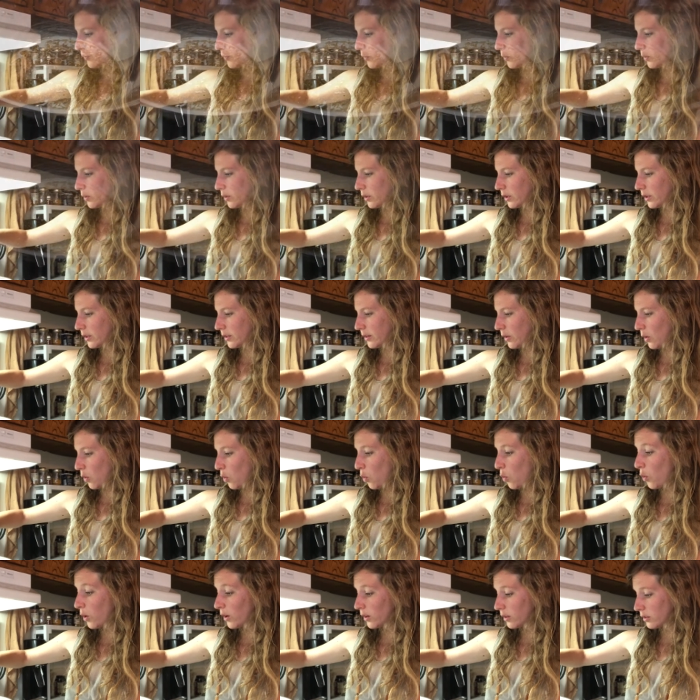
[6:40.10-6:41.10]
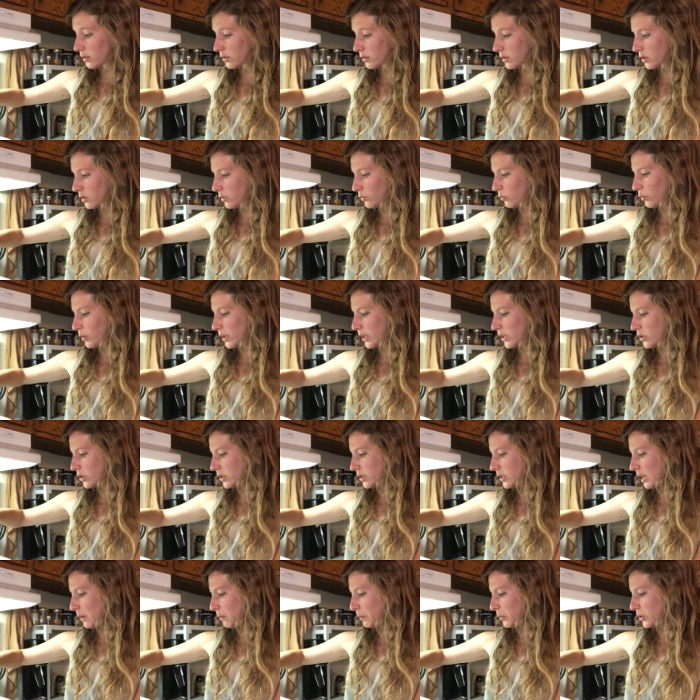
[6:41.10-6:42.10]
for the oil to reach a
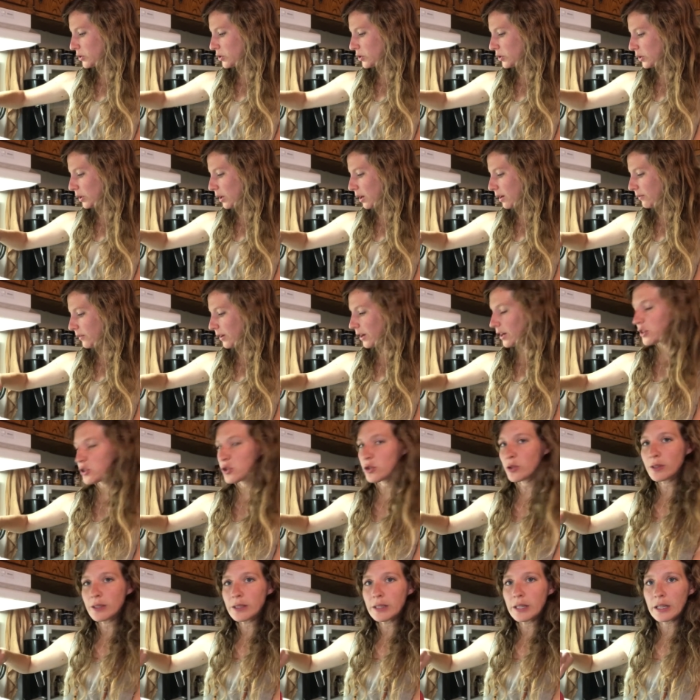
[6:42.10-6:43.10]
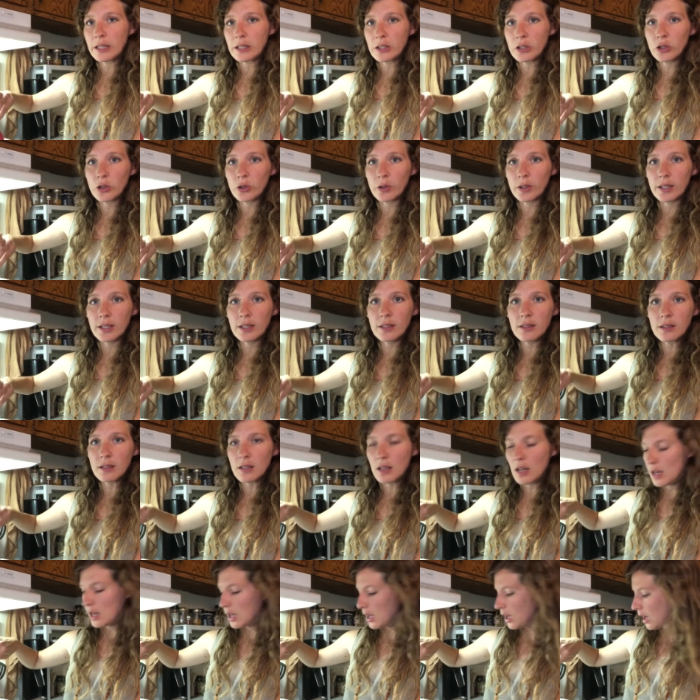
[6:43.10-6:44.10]
temperature of 110 degrees.
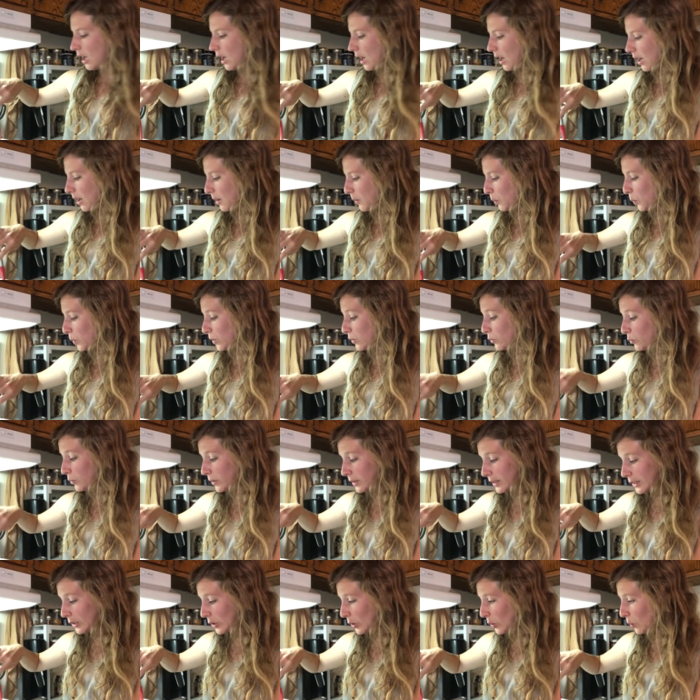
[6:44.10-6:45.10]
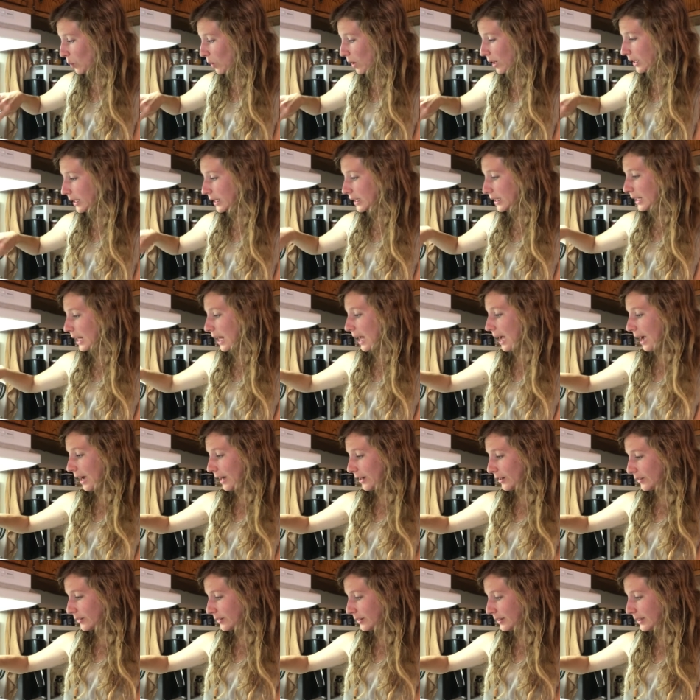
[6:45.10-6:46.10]
We really don't want it
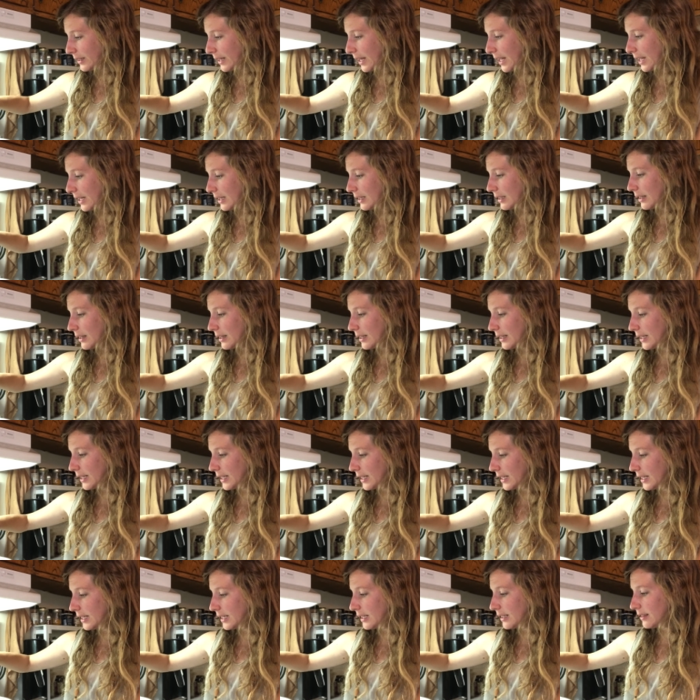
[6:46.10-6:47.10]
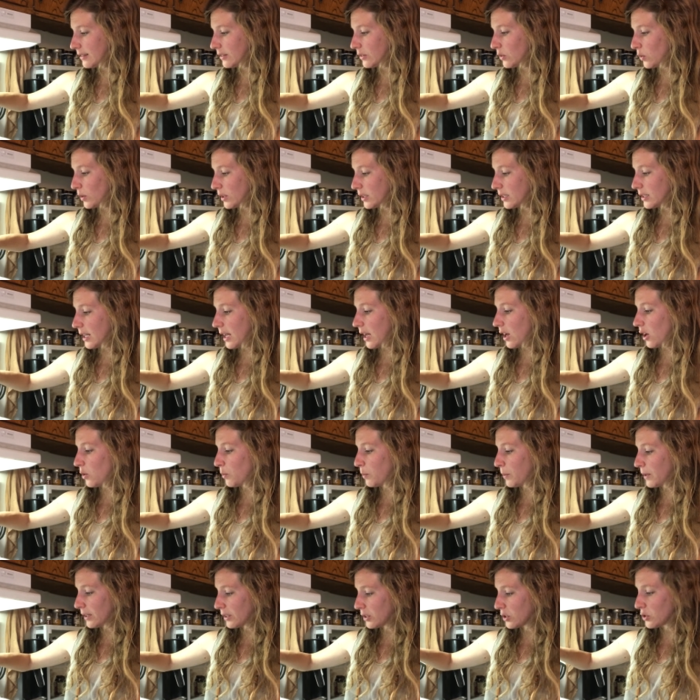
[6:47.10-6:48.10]
higher than that. The heat is going to
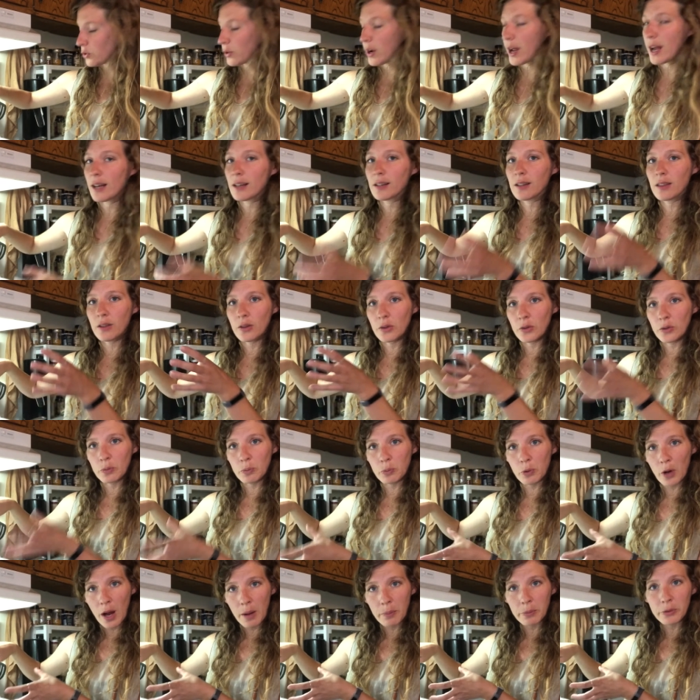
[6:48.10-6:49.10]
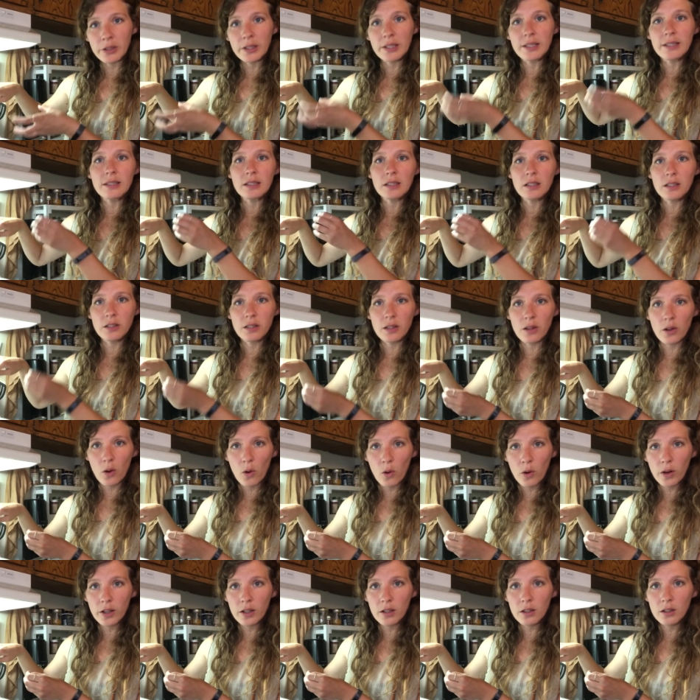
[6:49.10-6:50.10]
help extract those properties into the
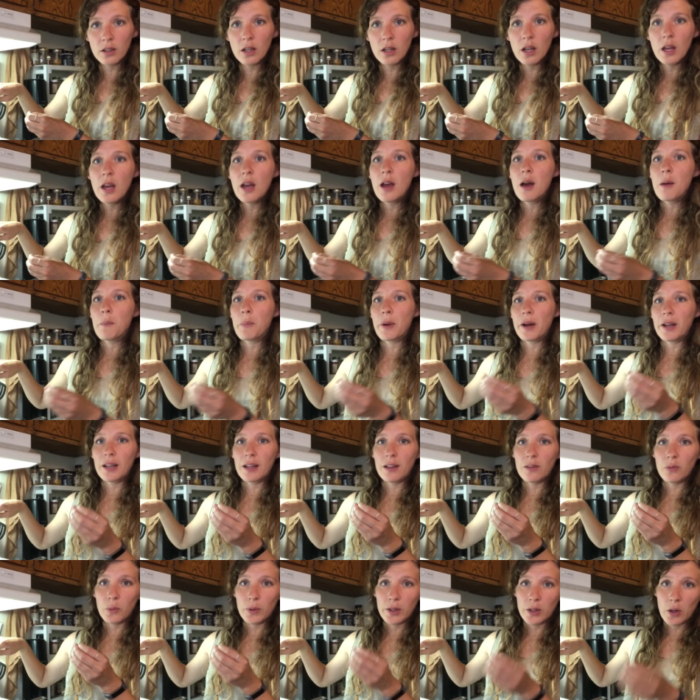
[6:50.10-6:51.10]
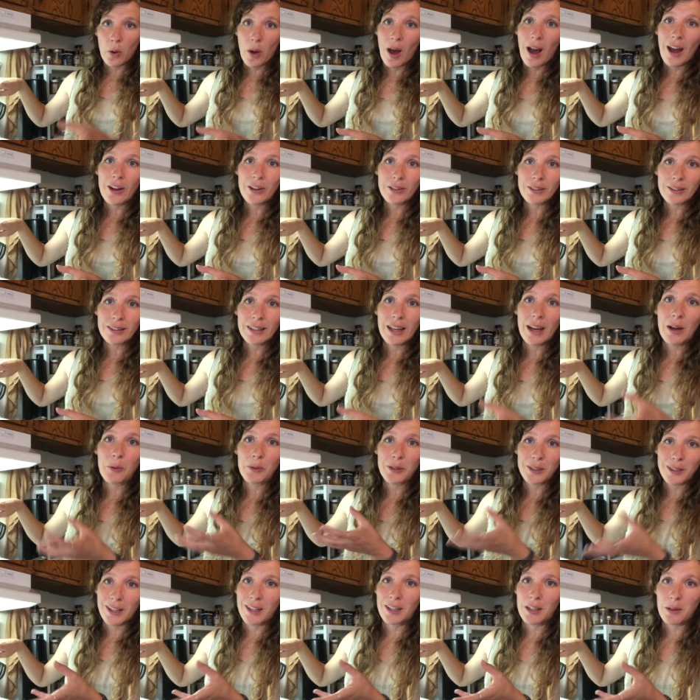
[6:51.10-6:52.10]
oil, but if we go higher than that, we're
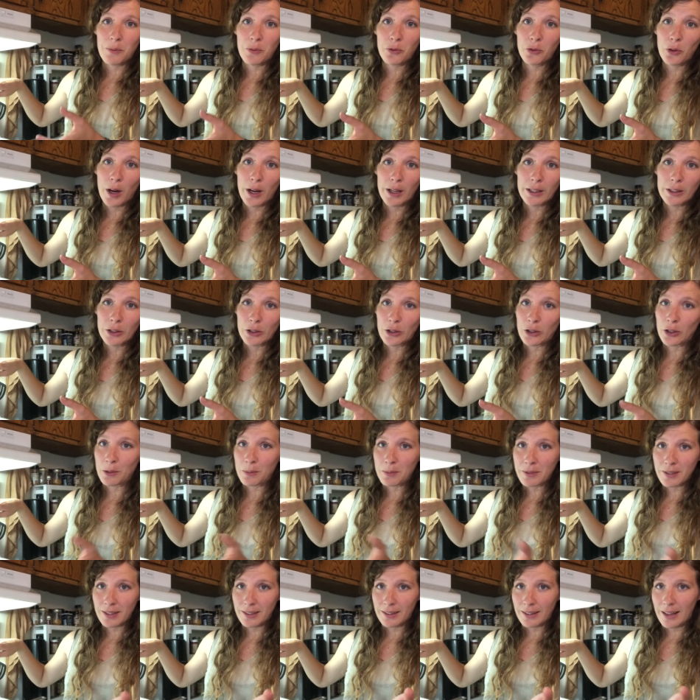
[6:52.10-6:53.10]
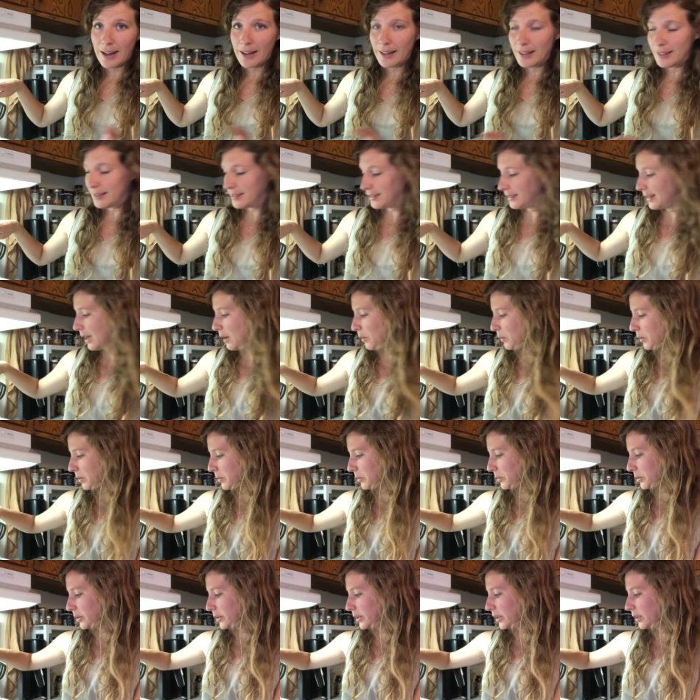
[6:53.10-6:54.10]
going to end up frying the herbs, and that is not what
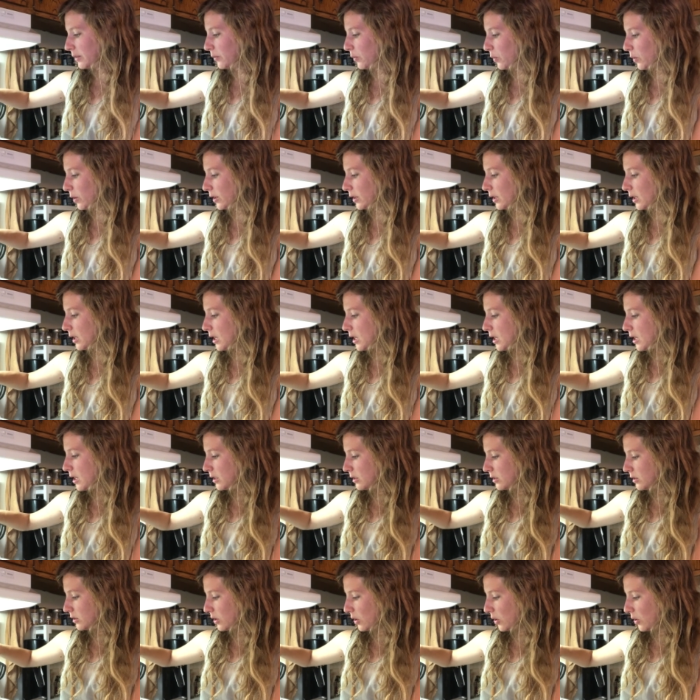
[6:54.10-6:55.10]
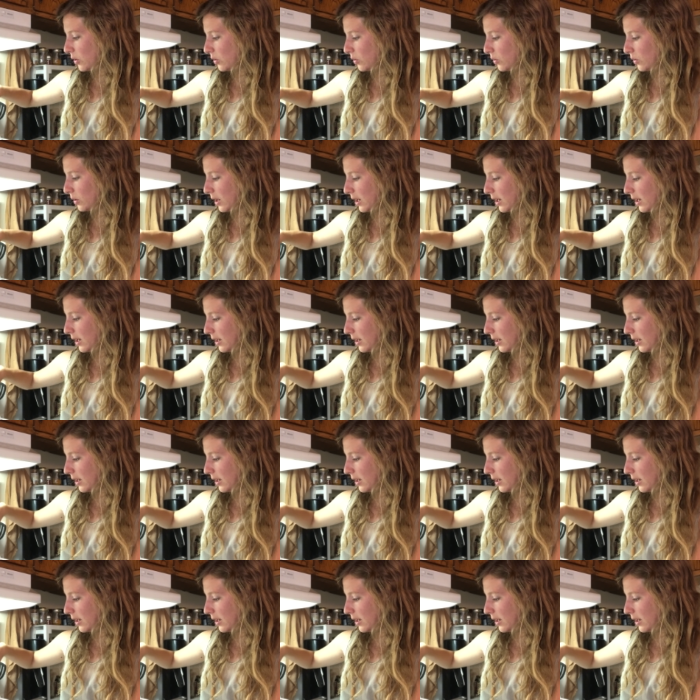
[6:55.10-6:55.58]
we're looking for. So